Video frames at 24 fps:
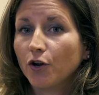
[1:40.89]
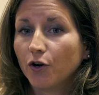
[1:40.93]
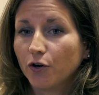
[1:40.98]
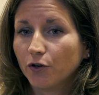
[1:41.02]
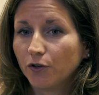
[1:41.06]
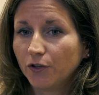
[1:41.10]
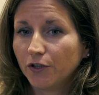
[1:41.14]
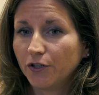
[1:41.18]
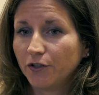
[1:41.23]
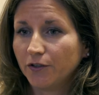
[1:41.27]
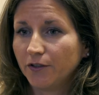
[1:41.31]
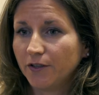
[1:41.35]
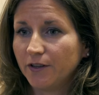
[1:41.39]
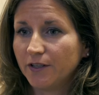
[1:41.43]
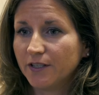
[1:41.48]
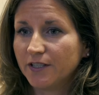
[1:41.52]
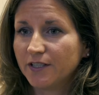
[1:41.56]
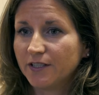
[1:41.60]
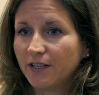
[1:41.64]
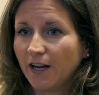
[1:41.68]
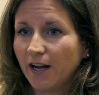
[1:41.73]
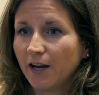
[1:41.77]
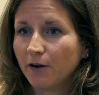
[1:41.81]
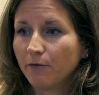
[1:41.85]
earlier in the
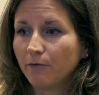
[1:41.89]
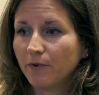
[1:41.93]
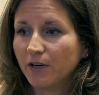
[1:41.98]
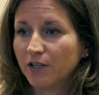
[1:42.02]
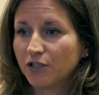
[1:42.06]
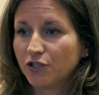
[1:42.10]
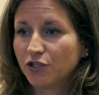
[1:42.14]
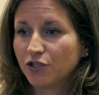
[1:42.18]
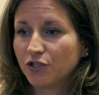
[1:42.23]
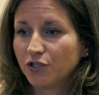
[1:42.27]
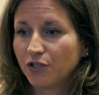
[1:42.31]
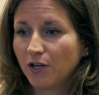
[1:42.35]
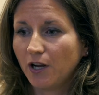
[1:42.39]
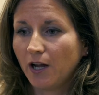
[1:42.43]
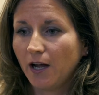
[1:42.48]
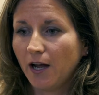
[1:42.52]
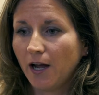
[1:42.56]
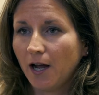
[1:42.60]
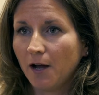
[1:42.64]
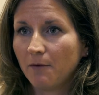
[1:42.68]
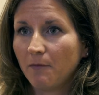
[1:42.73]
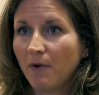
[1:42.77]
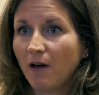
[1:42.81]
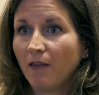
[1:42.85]
stay, which
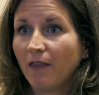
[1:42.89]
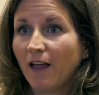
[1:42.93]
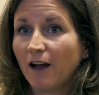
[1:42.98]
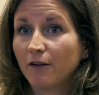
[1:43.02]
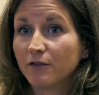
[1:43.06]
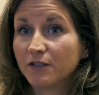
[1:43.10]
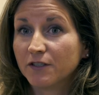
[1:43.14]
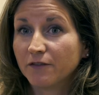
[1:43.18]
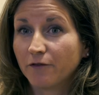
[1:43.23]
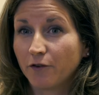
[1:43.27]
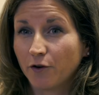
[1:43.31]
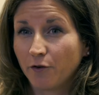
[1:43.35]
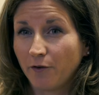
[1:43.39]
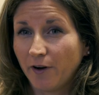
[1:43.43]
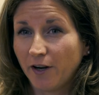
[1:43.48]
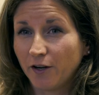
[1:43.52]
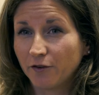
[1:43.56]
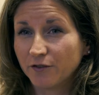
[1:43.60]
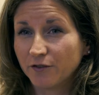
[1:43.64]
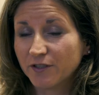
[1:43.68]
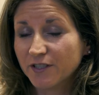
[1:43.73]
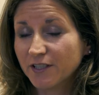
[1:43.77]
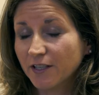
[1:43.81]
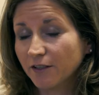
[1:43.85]
um, allows for
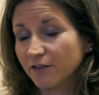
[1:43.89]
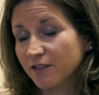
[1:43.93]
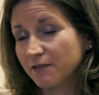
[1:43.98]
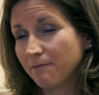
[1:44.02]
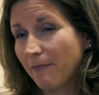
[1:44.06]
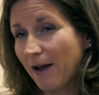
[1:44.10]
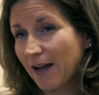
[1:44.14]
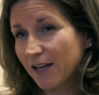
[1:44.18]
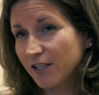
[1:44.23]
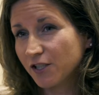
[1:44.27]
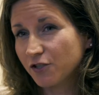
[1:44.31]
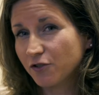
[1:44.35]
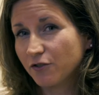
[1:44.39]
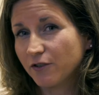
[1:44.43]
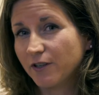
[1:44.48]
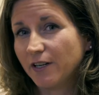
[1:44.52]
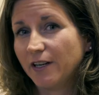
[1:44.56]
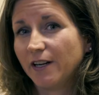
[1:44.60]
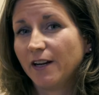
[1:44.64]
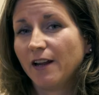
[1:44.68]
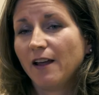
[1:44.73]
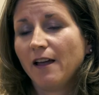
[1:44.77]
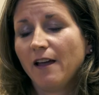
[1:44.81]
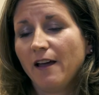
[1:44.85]
greater skills
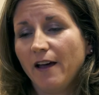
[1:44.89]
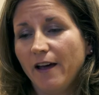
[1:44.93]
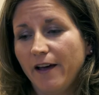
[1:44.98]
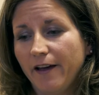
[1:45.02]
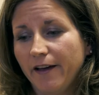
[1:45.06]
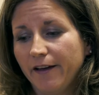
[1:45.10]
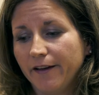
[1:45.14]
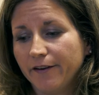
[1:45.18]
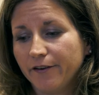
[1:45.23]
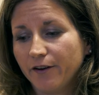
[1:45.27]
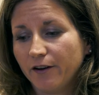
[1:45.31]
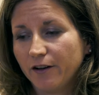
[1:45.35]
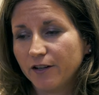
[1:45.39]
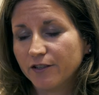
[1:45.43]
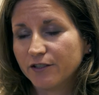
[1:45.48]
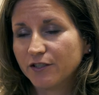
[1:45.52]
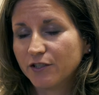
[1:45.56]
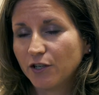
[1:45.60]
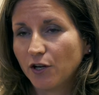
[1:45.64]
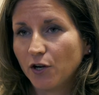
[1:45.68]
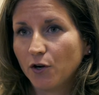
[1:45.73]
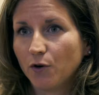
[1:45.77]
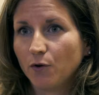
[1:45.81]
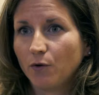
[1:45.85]
mastery and
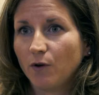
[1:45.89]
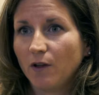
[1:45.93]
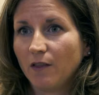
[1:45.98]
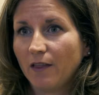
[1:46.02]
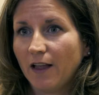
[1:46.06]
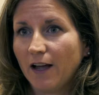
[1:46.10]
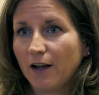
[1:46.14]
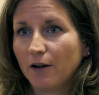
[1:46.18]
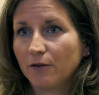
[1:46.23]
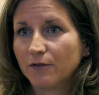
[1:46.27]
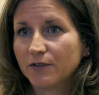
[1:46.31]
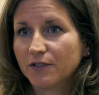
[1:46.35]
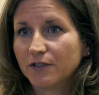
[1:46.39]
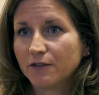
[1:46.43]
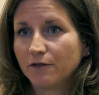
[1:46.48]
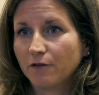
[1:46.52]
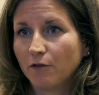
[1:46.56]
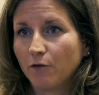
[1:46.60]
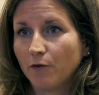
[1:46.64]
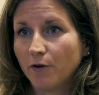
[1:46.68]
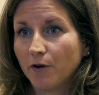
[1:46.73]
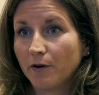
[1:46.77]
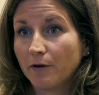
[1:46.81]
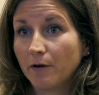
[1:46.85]
also allows
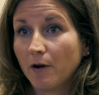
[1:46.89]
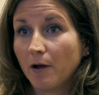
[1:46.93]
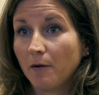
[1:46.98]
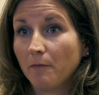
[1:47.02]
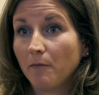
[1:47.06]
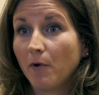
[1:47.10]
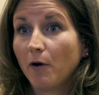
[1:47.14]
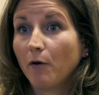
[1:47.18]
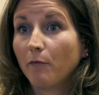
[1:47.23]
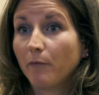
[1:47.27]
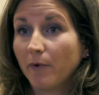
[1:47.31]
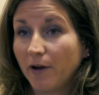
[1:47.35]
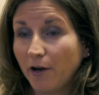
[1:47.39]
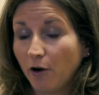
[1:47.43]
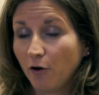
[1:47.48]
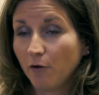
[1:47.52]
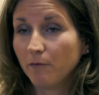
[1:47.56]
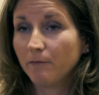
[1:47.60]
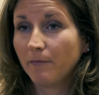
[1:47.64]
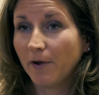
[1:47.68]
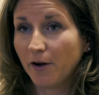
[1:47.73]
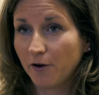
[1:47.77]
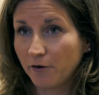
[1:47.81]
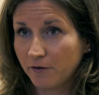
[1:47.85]
for, um, we
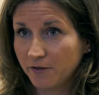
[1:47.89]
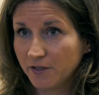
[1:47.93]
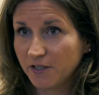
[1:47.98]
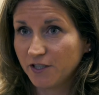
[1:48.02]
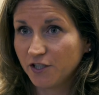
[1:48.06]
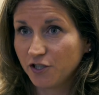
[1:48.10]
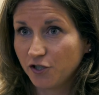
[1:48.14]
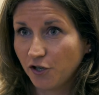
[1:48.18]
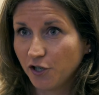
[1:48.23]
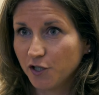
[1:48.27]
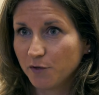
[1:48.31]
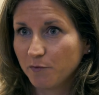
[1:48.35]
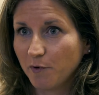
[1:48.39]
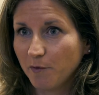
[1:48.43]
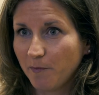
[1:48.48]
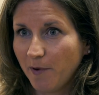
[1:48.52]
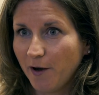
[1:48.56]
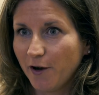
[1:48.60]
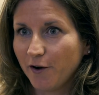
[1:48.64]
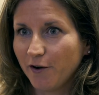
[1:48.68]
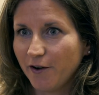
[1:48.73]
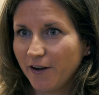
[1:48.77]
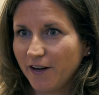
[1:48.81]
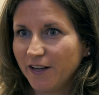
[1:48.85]
hope, better discharge
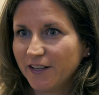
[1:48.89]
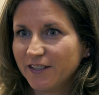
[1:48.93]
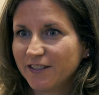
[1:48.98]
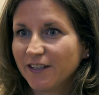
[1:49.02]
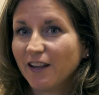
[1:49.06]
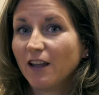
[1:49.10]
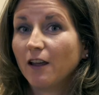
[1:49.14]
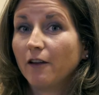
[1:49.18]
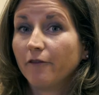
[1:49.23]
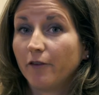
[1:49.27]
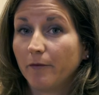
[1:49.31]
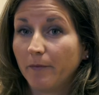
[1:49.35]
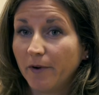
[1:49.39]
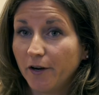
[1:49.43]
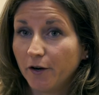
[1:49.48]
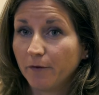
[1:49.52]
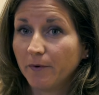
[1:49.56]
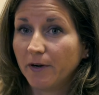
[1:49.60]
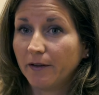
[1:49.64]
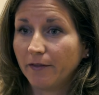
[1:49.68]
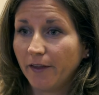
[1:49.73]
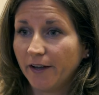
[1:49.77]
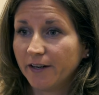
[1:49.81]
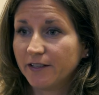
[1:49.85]
preparedness. From here,
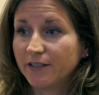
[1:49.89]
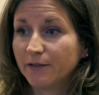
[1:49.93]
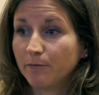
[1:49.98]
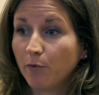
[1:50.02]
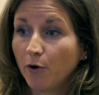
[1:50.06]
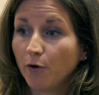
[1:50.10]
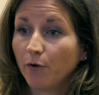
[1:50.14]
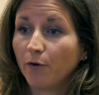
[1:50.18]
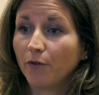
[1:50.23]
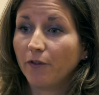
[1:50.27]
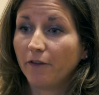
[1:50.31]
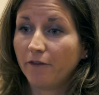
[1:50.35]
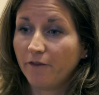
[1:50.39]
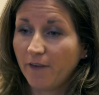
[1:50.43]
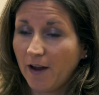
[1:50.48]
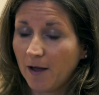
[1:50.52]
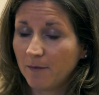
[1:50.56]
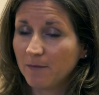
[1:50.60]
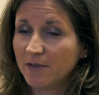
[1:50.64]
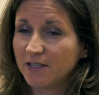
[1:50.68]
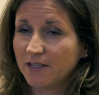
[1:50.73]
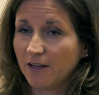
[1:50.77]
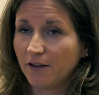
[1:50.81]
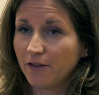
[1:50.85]
we'd like to pull the
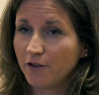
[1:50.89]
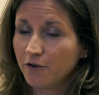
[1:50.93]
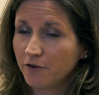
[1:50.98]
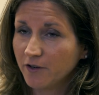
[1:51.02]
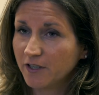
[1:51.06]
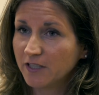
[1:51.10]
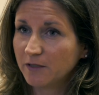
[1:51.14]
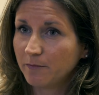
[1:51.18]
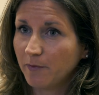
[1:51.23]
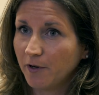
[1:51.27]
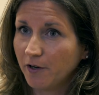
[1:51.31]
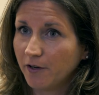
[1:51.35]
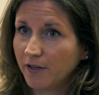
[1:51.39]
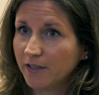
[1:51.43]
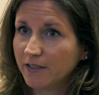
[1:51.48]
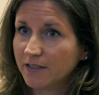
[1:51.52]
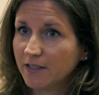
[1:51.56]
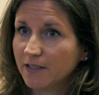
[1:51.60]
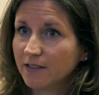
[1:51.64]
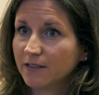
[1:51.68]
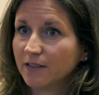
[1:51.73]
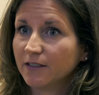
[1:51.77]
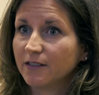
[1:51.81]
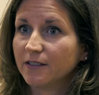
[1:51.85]
families on their
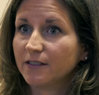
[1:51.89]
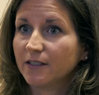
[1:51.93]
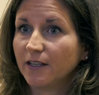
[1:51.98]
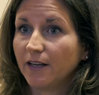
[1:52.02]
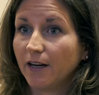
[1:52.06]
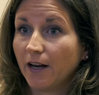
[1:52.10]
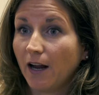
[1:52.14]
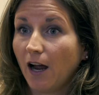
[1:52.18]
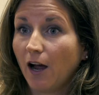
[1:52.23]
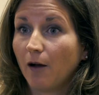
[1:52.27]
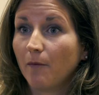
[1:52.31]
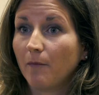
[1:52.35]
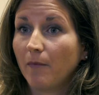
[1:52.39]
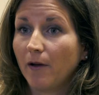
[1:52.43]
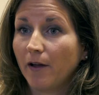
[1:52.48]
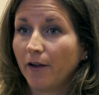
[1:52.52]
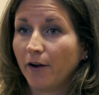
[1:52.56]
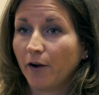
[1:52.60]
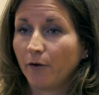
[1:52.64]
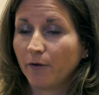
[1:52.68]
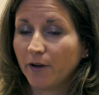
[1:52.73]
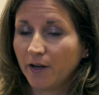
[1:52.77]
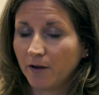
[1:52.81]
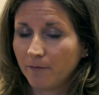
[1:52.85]
experiences and seeing how, you
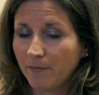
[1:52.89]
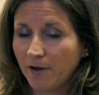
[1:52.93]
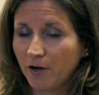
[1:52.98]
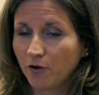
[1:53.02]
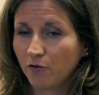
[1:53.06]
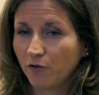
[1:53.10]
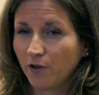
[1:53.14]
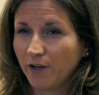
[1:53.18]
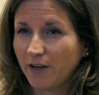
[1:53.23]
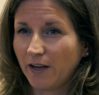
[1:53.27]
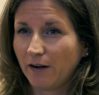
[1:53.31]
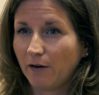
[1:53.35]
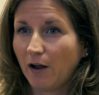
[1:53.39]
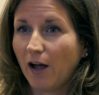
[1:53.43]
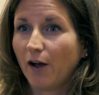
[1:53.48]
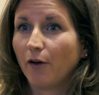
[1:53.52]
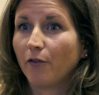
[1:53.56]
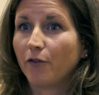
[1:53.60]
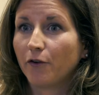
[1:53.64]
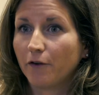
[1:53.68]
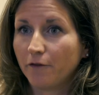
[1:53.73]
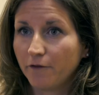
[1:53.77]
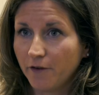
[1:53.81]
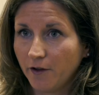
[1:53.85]
know, get a better look at
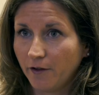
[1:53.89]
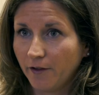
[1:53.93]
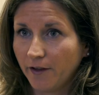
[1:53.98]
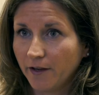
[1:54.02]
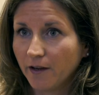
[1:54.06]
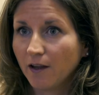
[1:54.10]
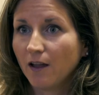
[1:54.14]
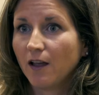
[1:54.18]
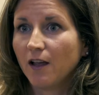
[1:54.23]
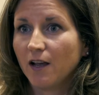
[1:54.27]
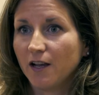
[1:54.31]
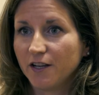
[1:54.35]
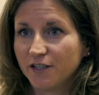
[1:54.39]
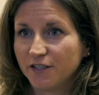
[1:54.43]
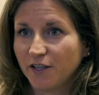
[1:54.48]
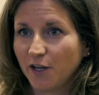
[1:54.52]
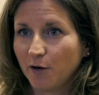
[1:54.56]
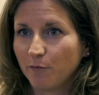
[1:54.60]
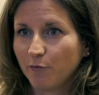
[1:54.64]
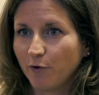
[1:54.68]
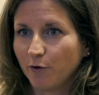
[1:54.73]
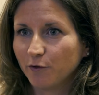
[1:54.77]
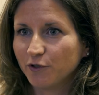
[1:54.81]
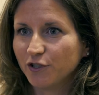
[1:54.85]
how they're feeling as they
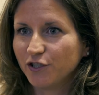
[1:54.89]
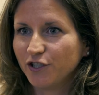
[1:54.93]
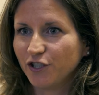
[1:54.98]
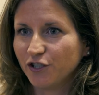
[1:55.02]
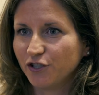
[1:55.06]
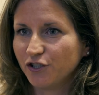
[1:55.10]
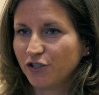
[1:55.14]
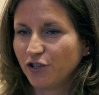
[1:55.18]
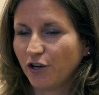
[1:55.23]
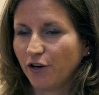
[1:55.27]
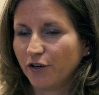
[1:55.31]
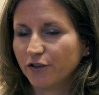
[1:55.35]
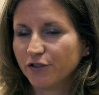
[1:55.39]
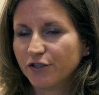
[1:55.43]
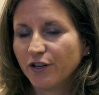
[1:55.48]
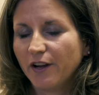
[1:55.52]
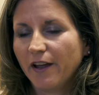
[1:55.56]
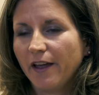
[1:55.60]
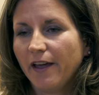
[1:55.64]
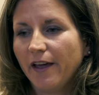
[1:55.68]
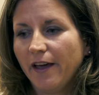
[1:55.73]
approach discharge